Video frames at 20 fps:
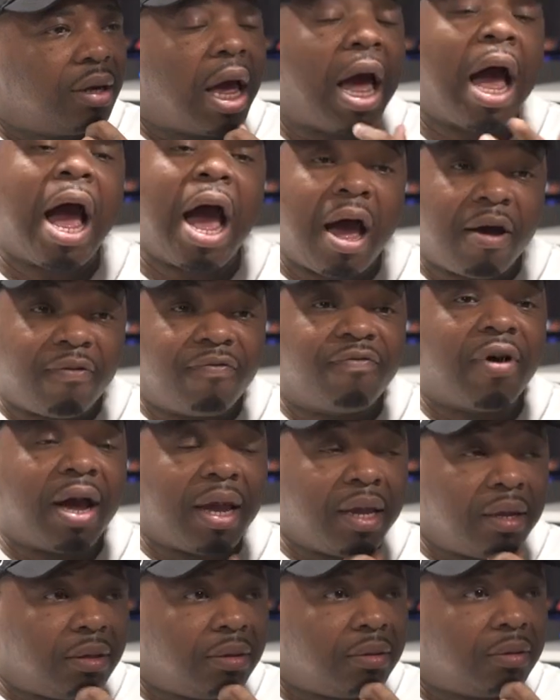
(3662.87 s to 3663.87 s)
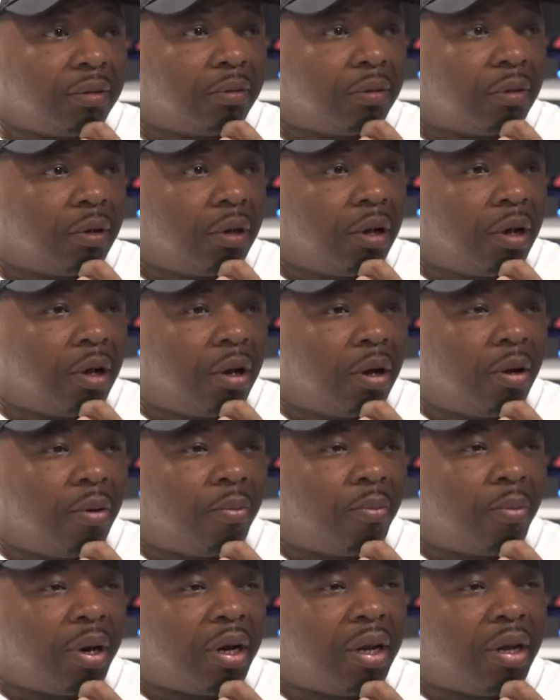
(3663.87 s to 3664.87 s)
I fight.
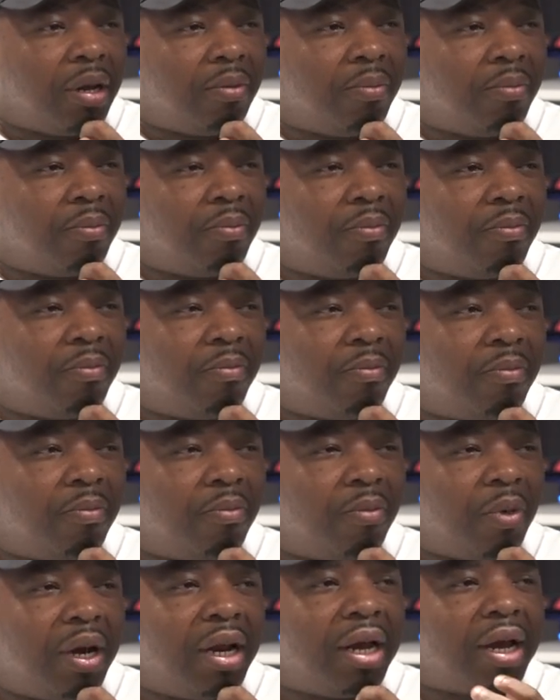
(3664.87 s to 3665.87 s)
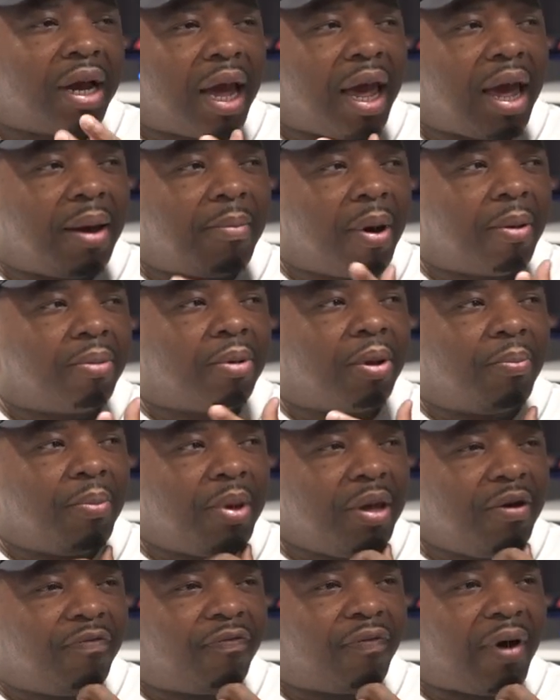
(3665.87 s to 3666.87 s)
But it when it came up to
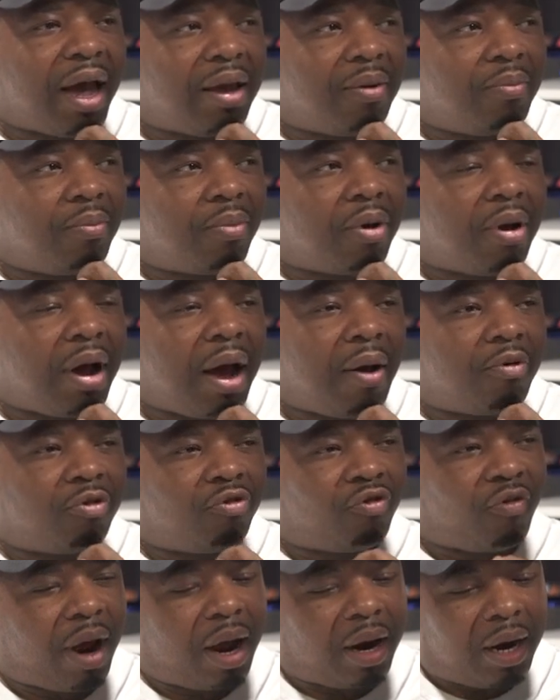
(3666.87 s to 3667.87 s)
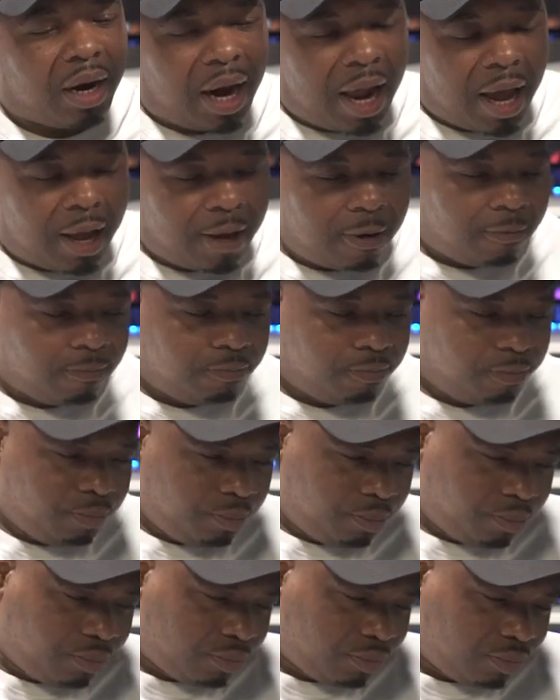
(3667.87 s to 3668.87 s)
me fighting, bro, I was trying to like,
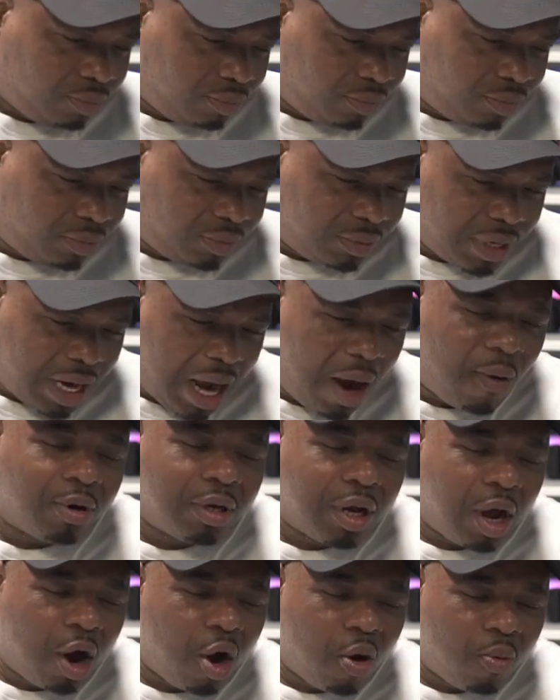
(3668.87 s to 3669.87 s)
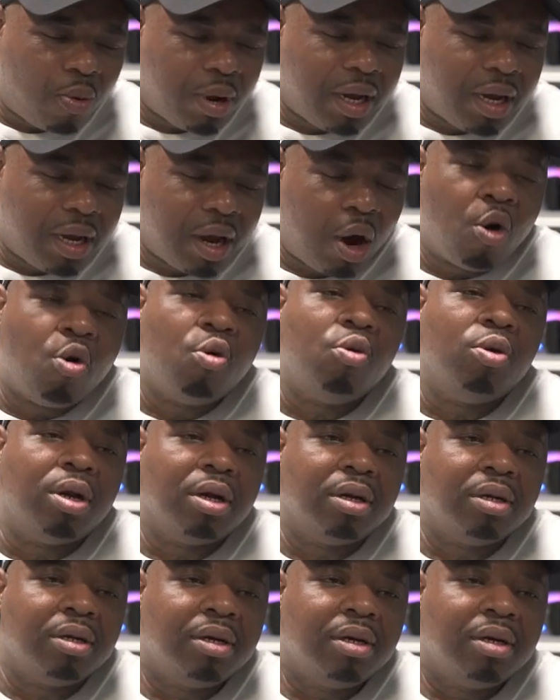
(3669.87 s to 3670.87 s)
I was always older.
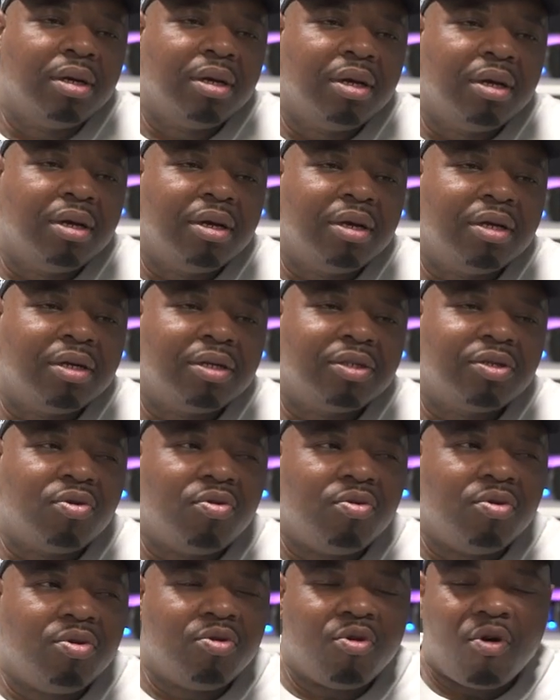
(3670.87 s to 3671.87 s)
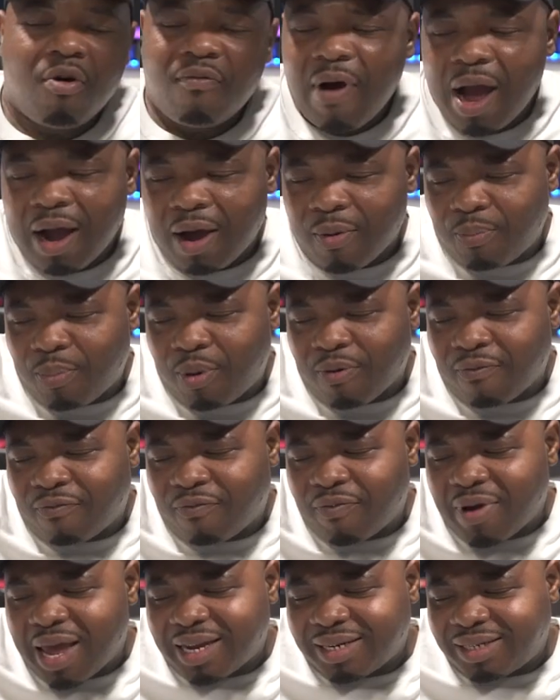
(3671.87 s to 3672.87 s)
So, you know, if I could
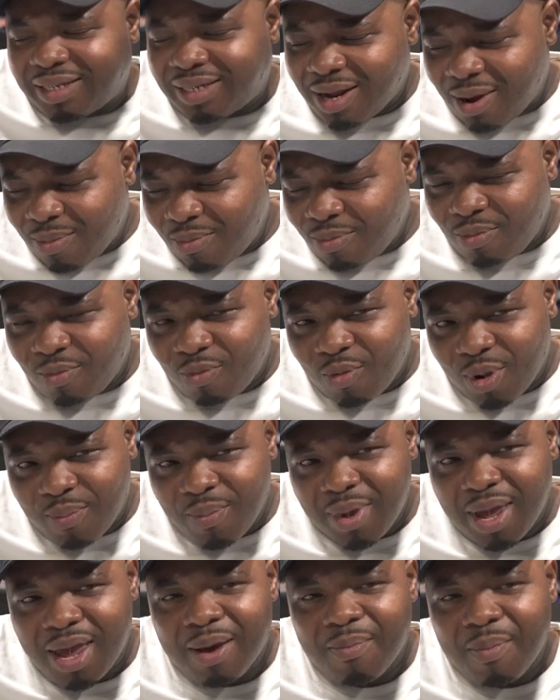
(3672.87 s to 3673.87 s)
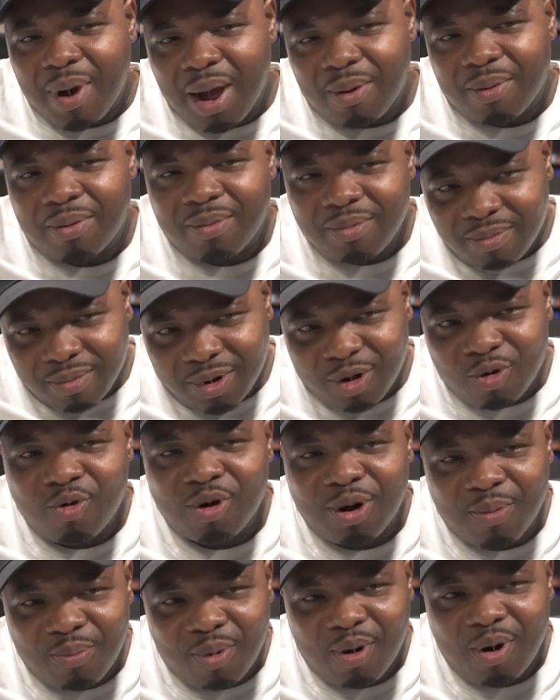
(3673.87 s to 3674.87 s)
prevent something with me and my
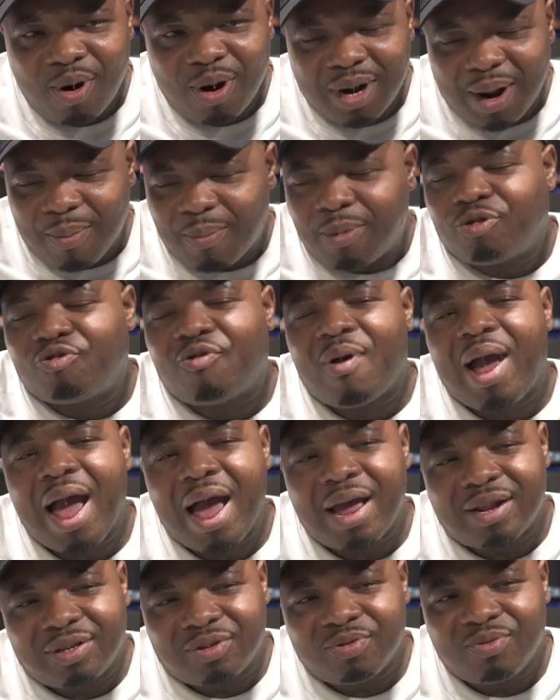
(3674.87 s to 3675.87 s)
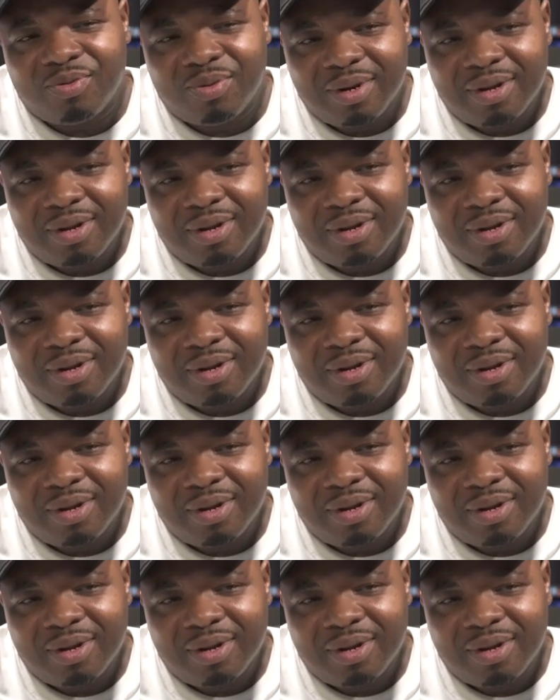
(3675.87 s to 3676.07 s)
doing it, boy, I'm going to try to.